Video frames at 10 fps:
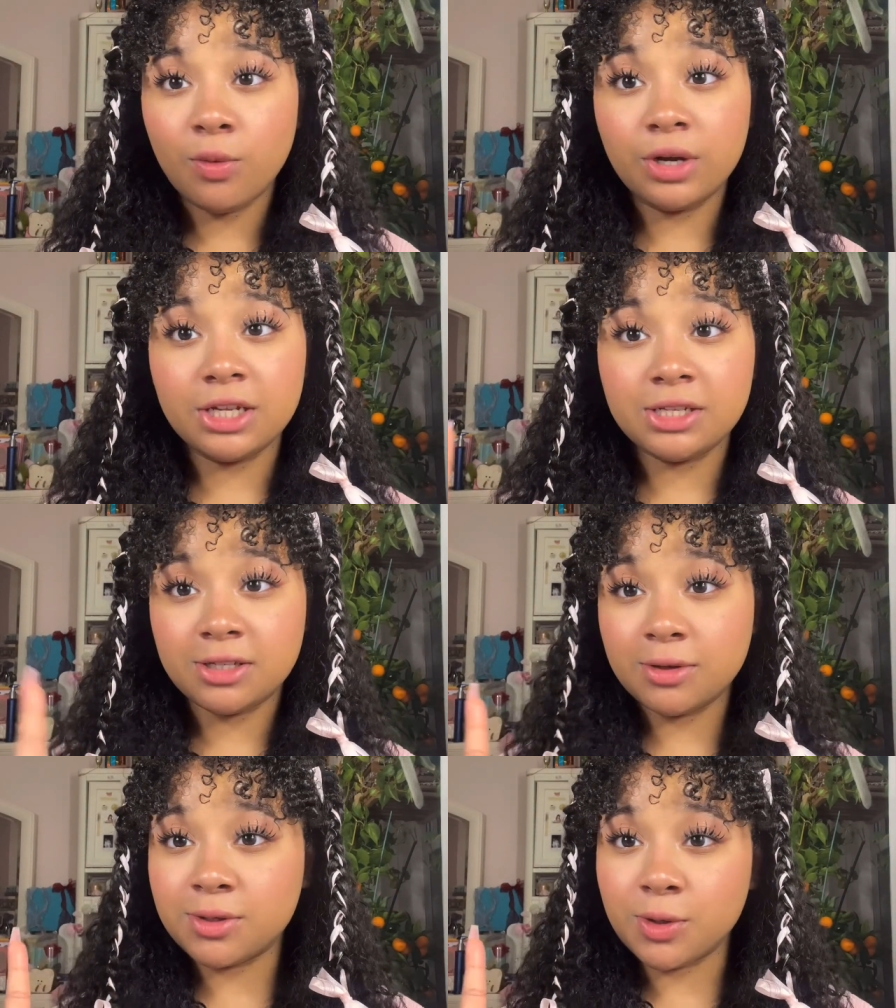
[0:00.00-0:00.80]
One is
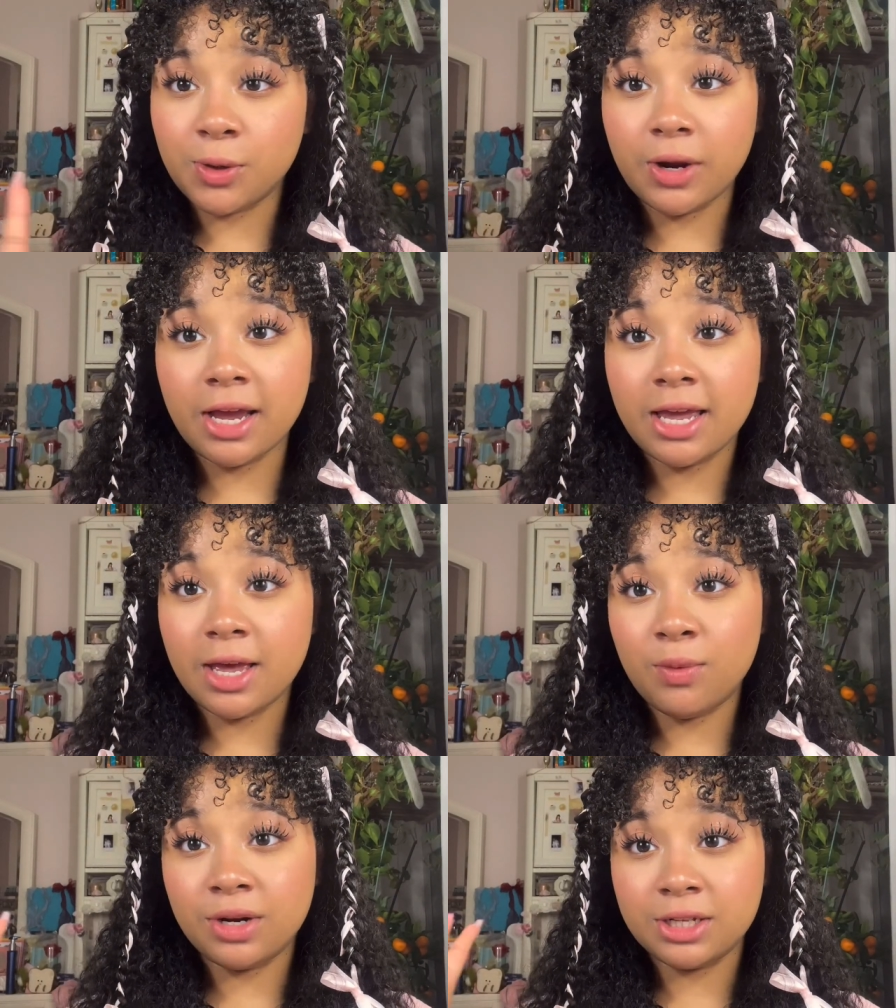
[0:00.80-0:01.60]
Soso Gray
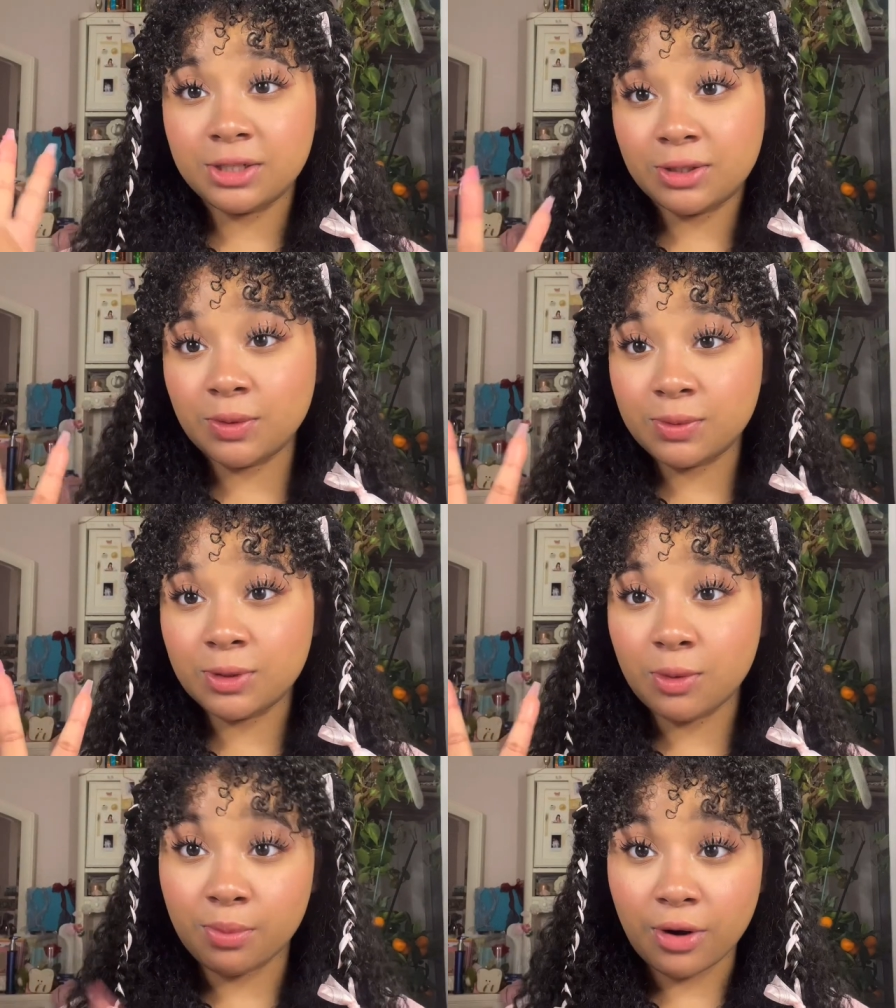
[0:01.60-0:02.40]
and one is
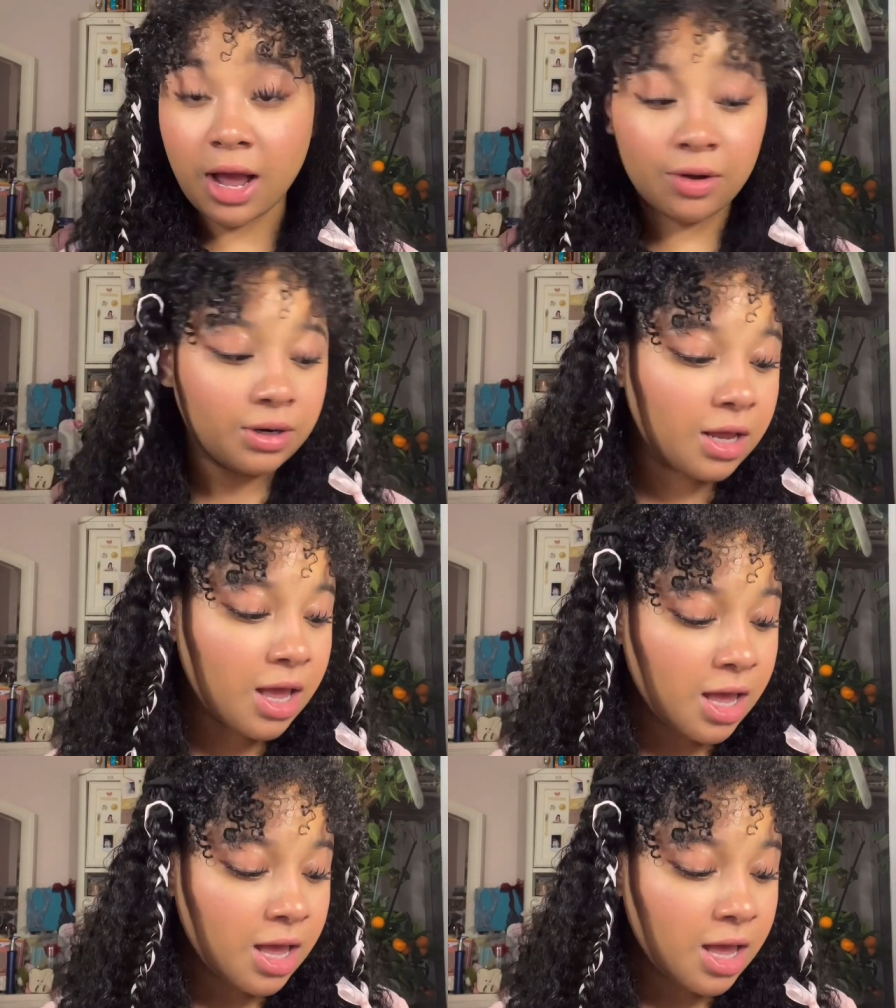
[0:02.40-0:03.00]
Soso Brown.